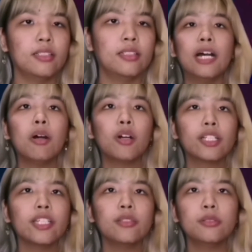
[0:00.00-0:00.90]
Now,
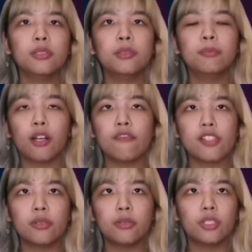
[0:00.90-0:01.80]
according to Prof.
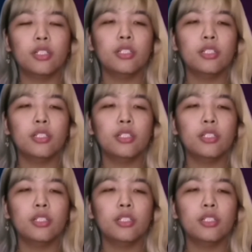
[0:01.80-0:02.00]
Zarudo,